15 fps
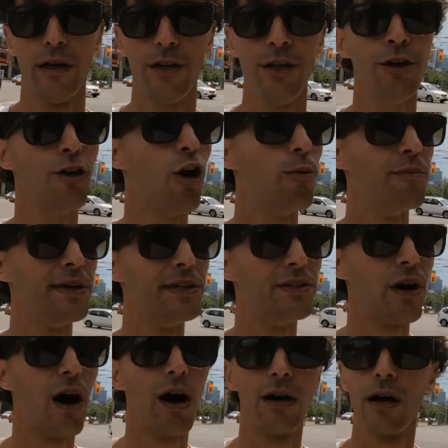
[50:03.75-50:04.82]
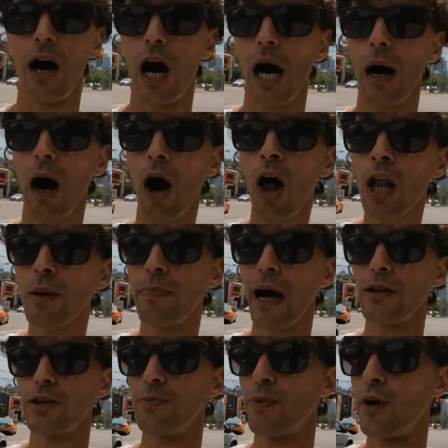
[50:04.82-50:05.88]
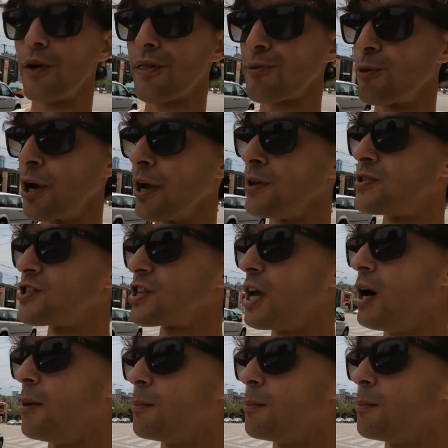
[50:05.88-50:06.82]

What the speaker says: You know me, dog. All about the birth rates.